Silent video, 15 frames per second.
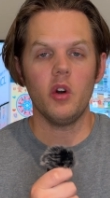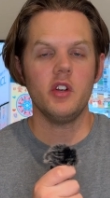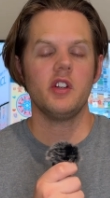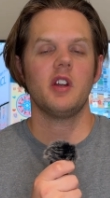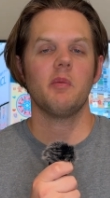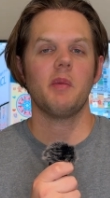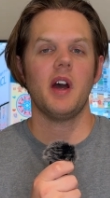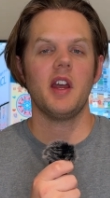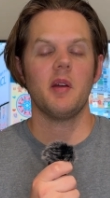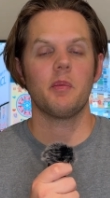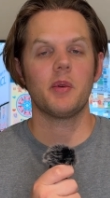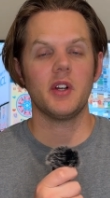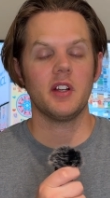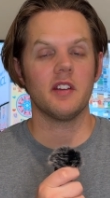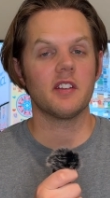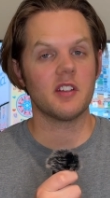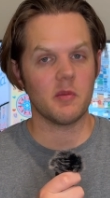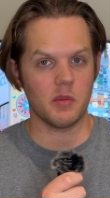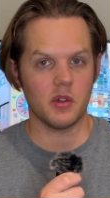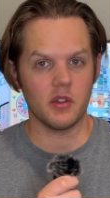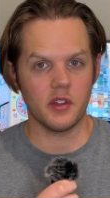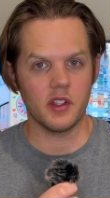you can buy it
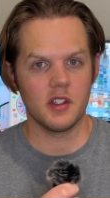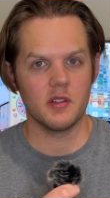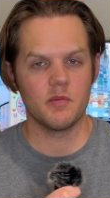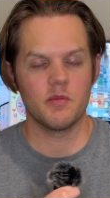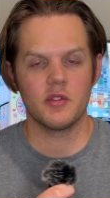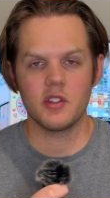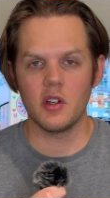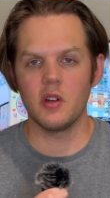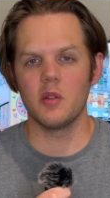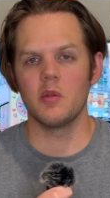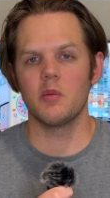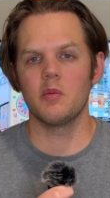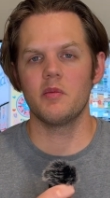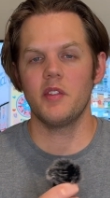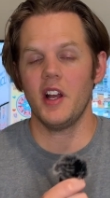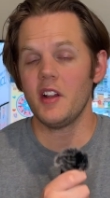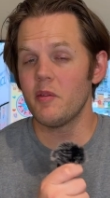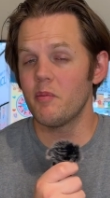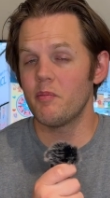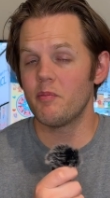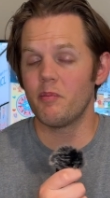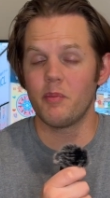pre-assembled. So that's
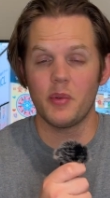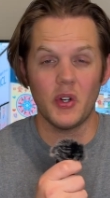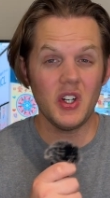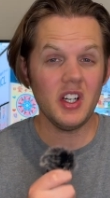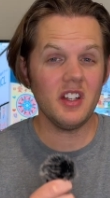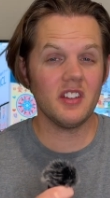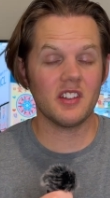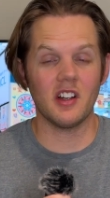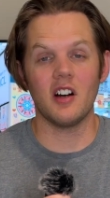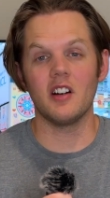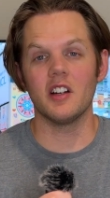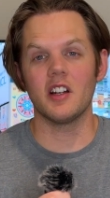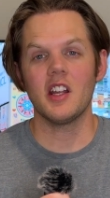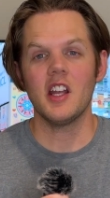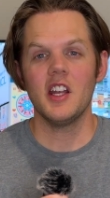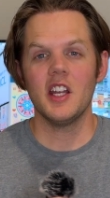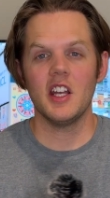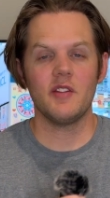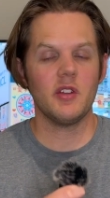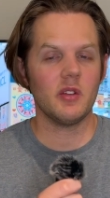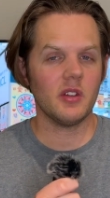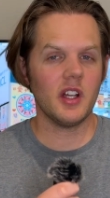pretty solid.
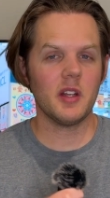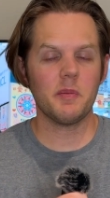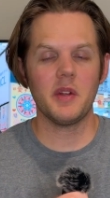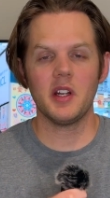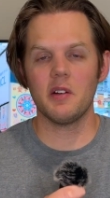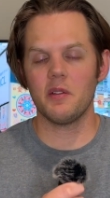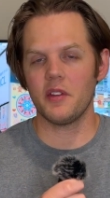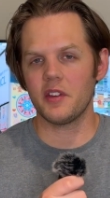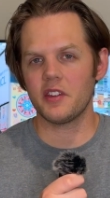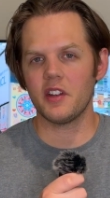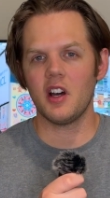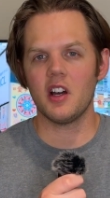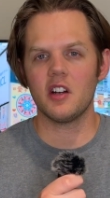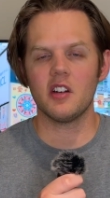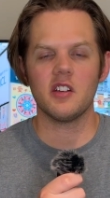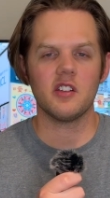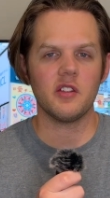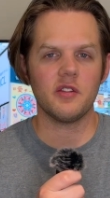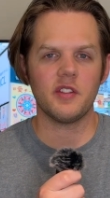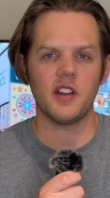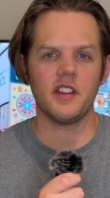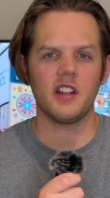If you like being able to solder and do
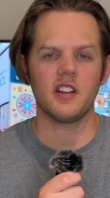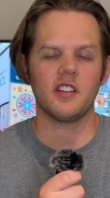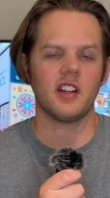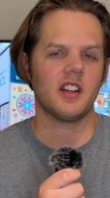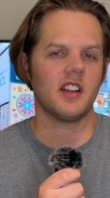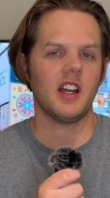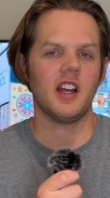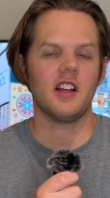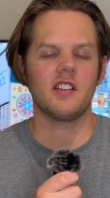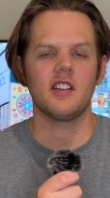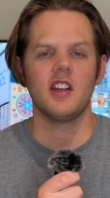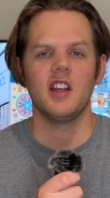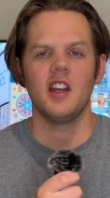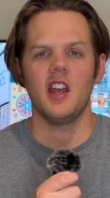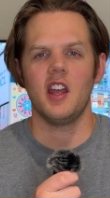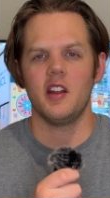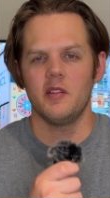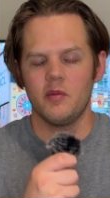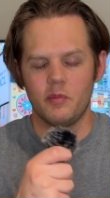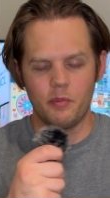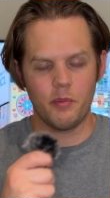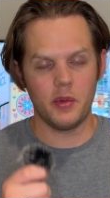fun things like that
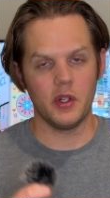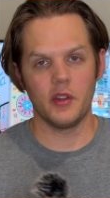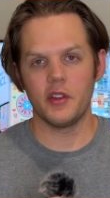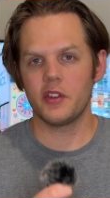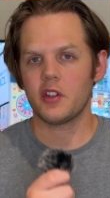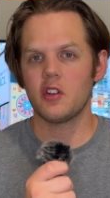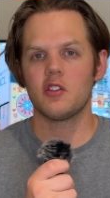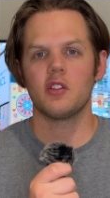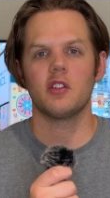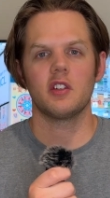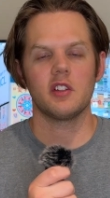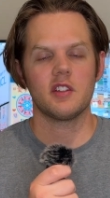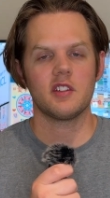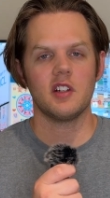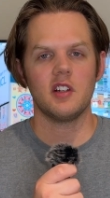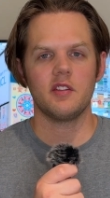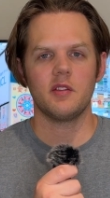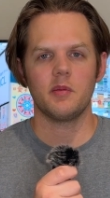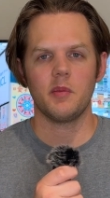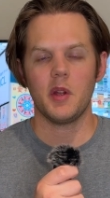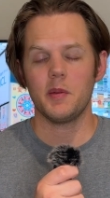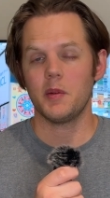and build this controller yourself
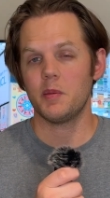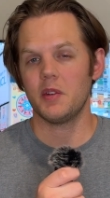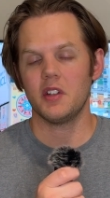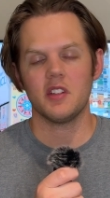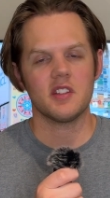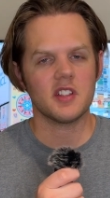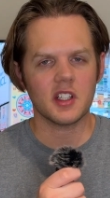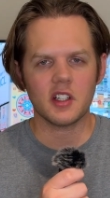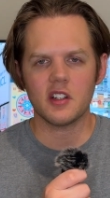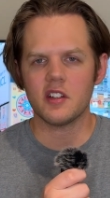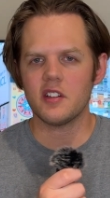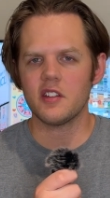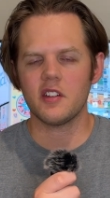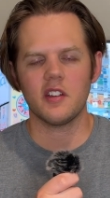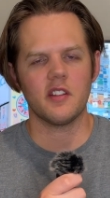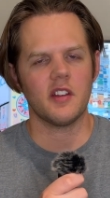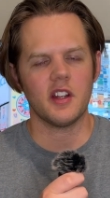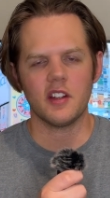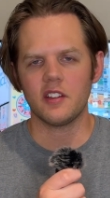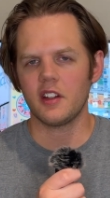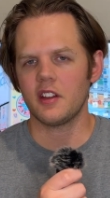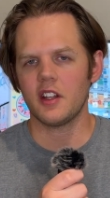and maybe put your stickers and
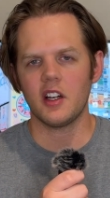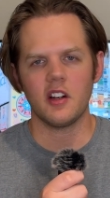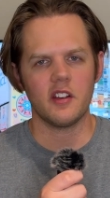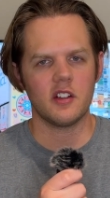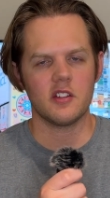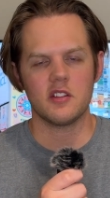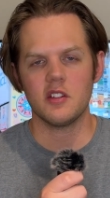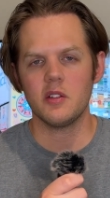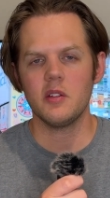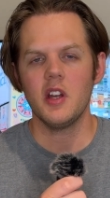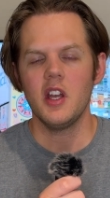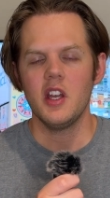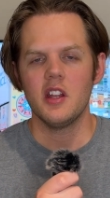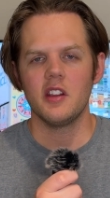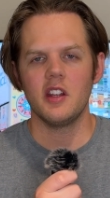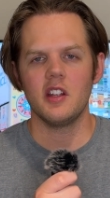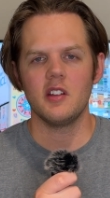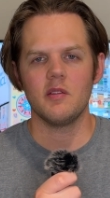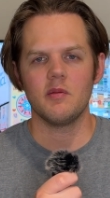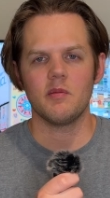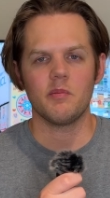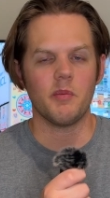things like that on there too,
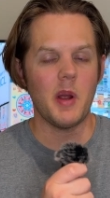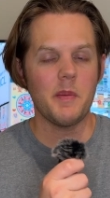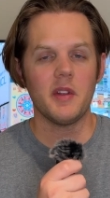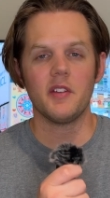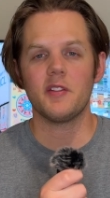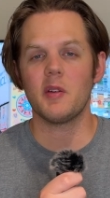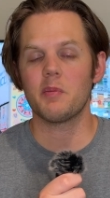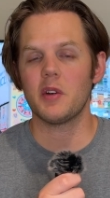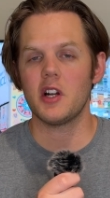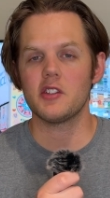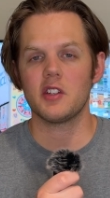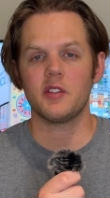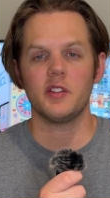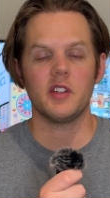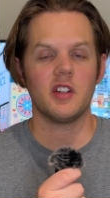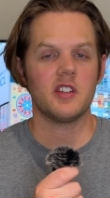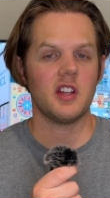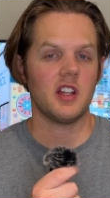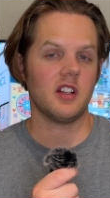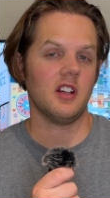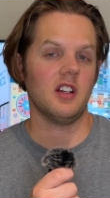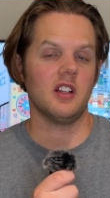then it might be a fun project for you to
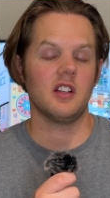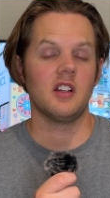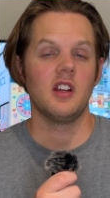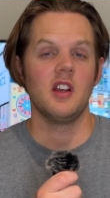take on.